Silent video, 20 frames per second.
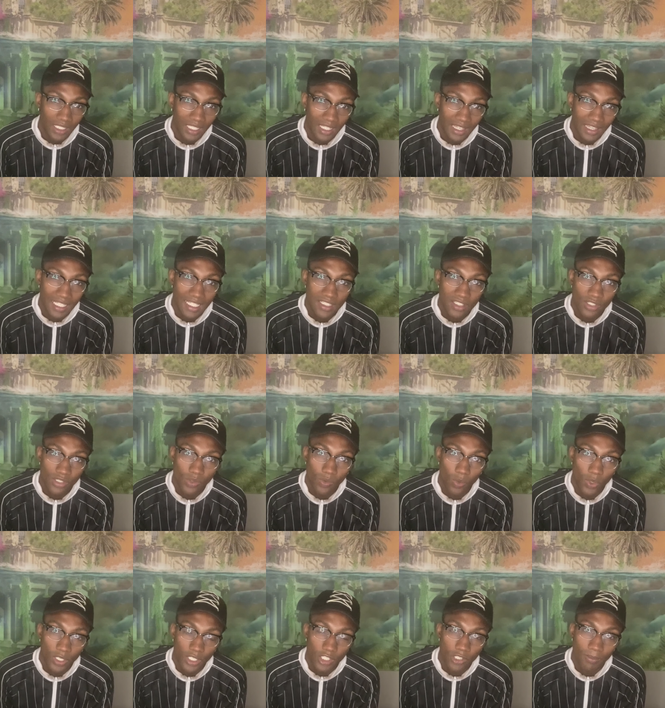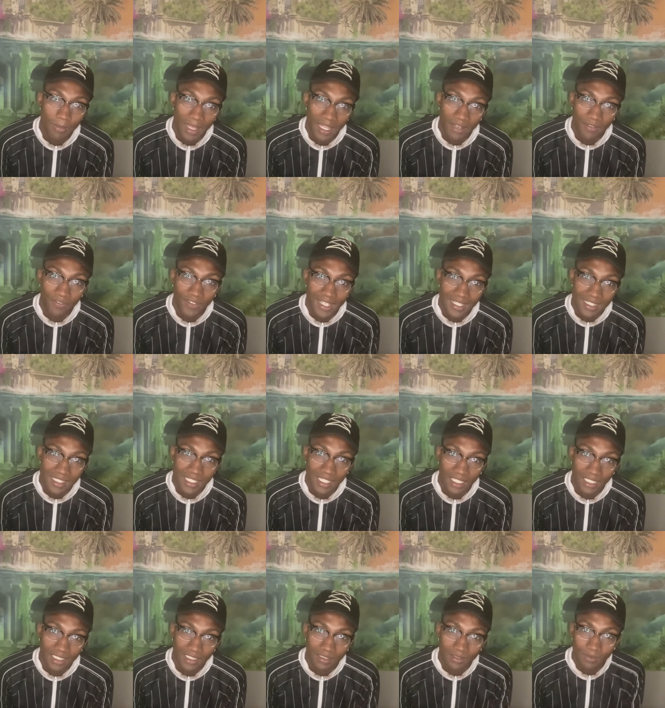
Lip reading: let's do, what are you manifesting?